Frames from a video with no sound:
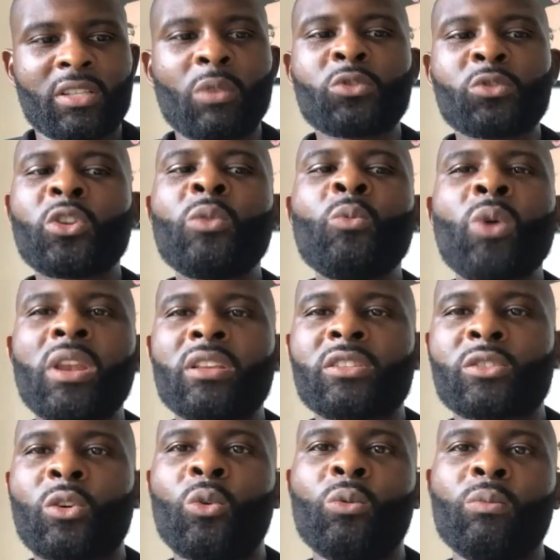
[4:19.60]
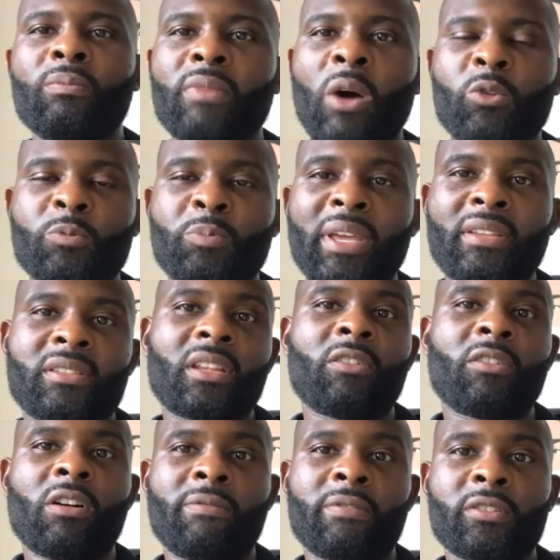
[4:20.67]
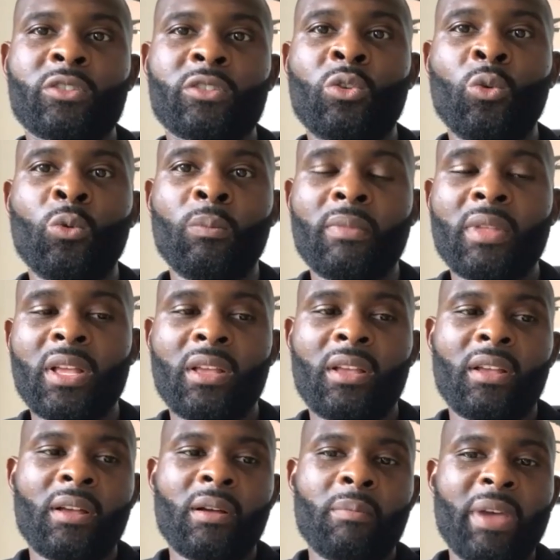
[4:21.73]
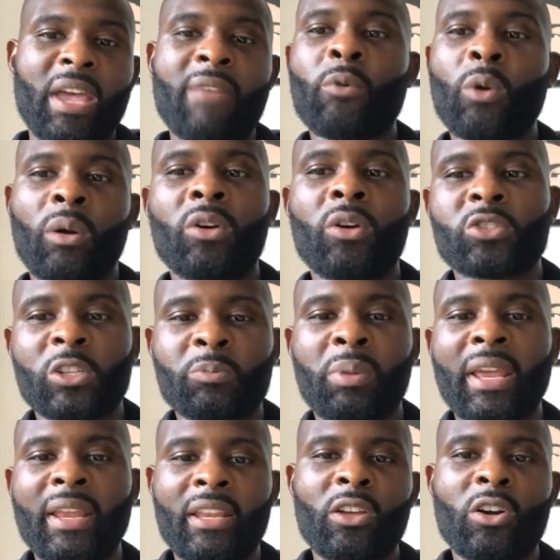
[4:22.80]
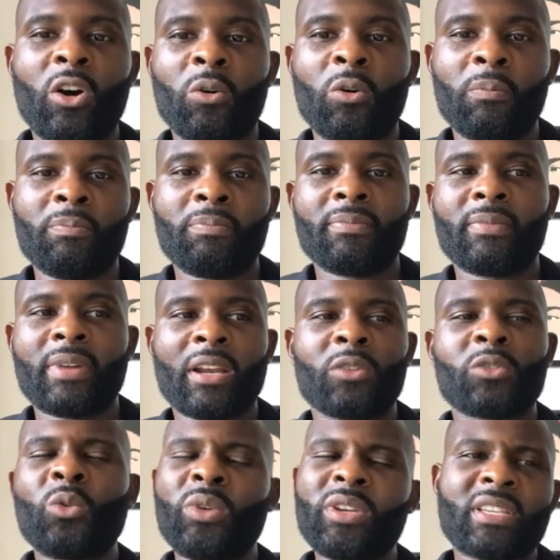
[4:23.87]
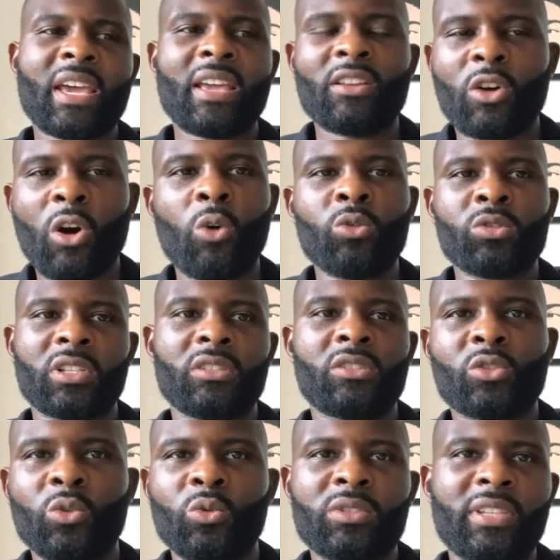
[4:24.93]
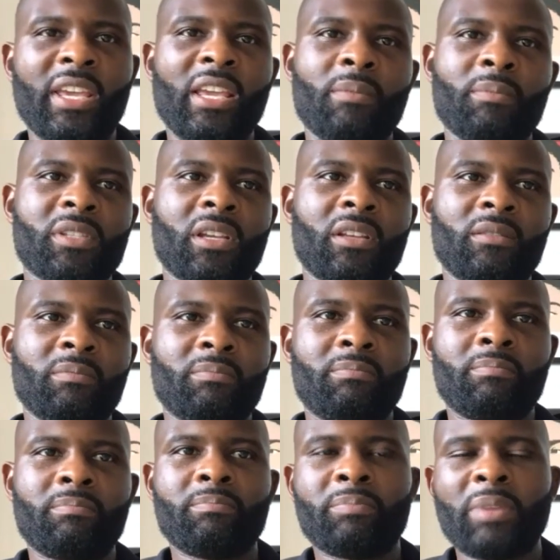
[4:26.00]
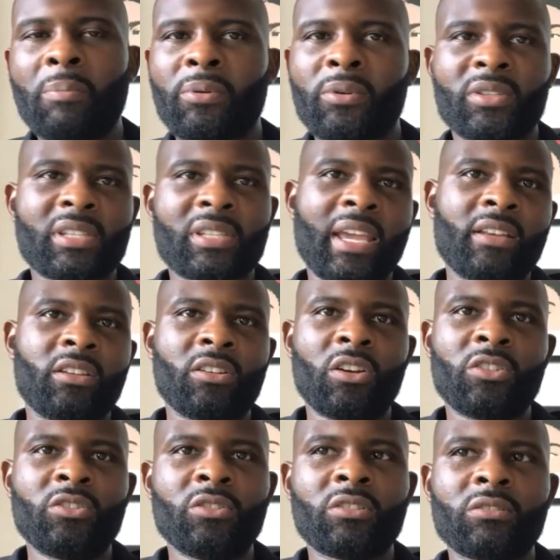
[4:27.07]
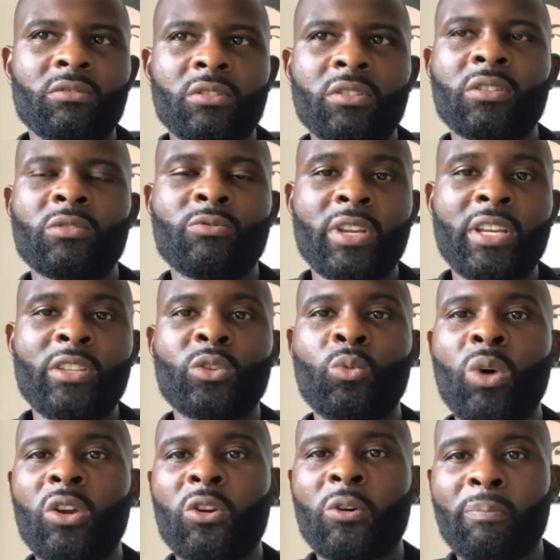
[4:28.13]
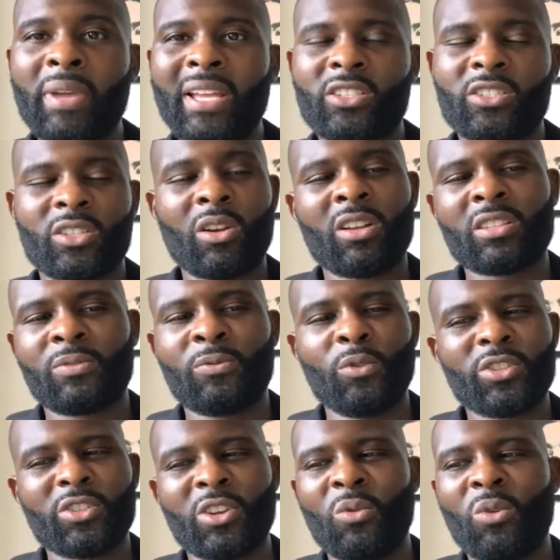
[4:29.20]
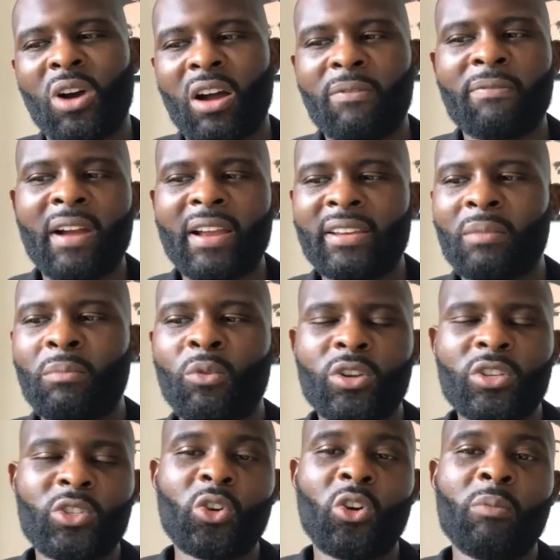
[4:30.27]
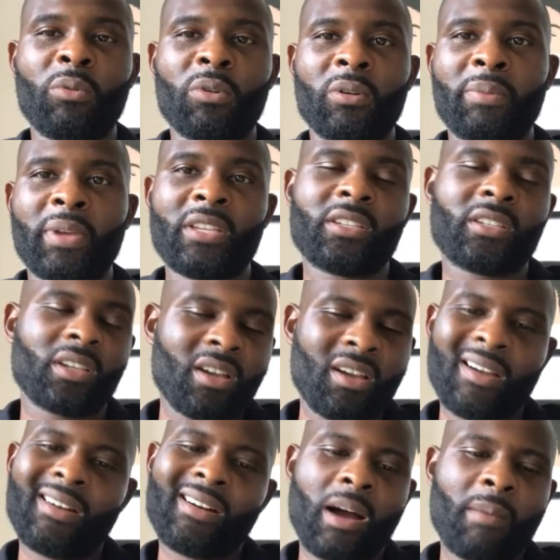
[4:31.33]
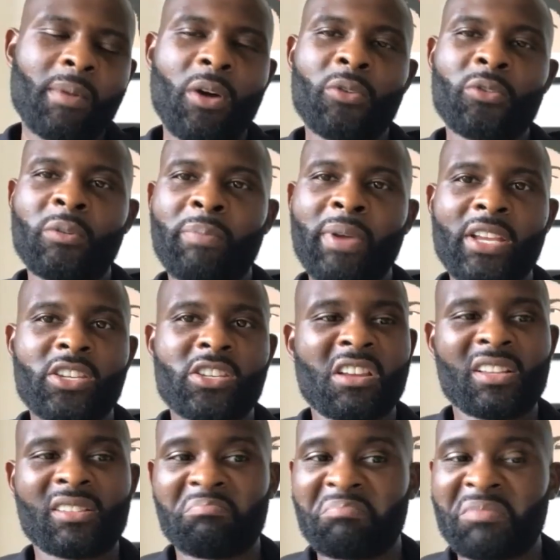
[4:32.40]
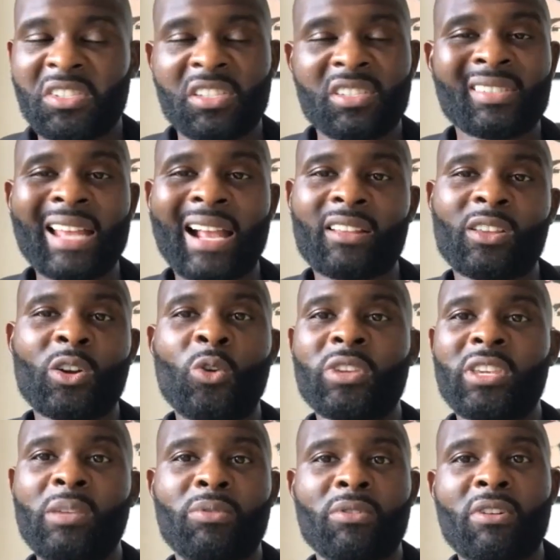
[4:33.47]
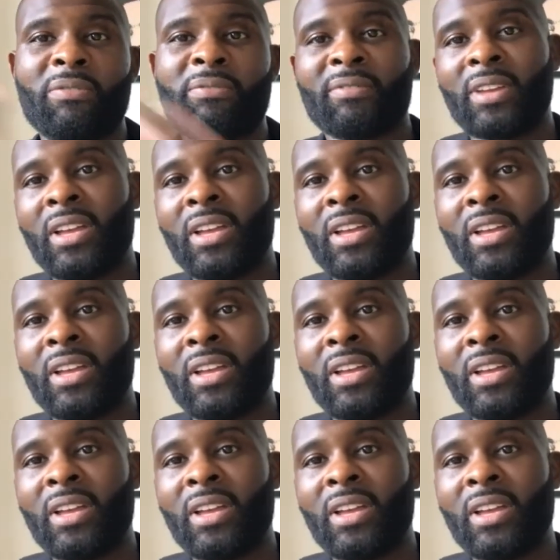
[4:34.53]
I was doing well at school. I was playing centre half at school, but everywhere else I was playing in goal, and I was always getting goals in school teams. And people are saying, you could really do well on pitch. So I just thought, you know what, I find it more enjoyable on pitch. I'm going on pitch, and I just sacked the goalkeeper off.